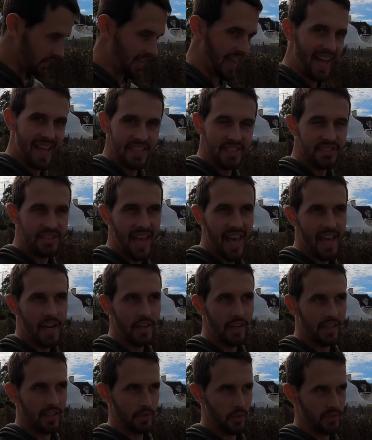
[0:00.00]
Last
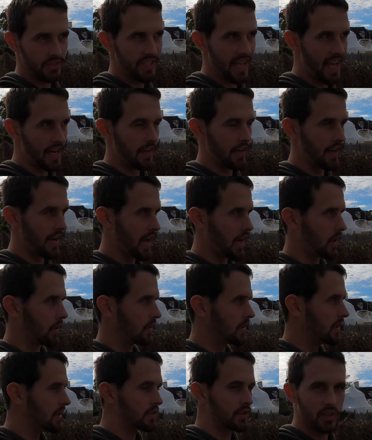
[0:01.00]
Saturday, so it's Saturday now.
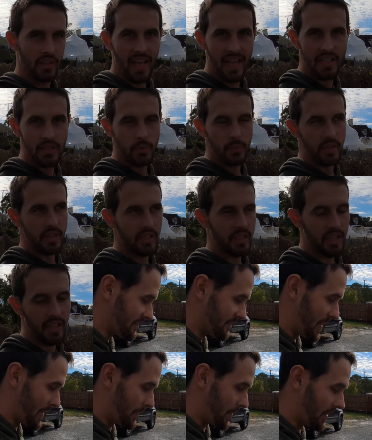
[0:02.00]
So last week,
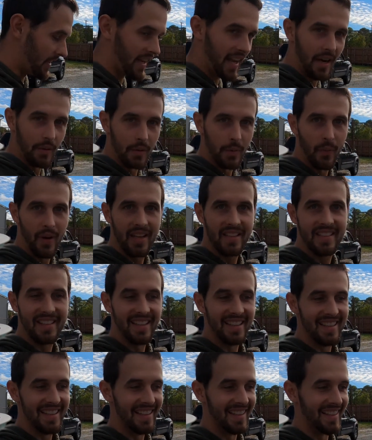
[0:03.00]
my buddy and I, we went
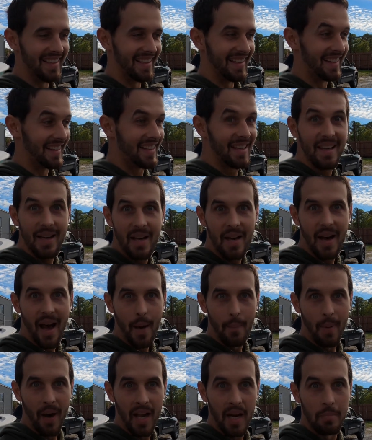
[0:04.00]
and I
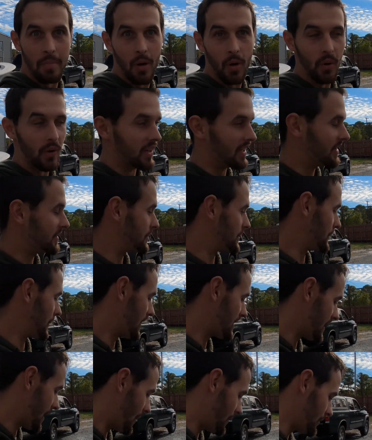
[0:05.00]
bought a boat. We
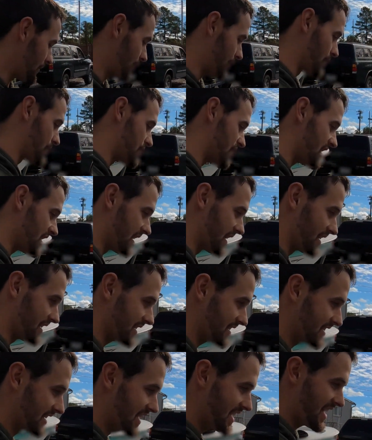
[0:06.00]
went down to Virginia
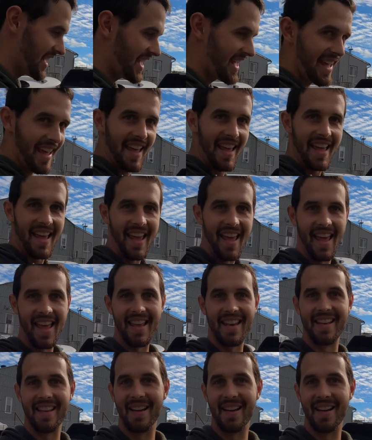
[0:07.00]
and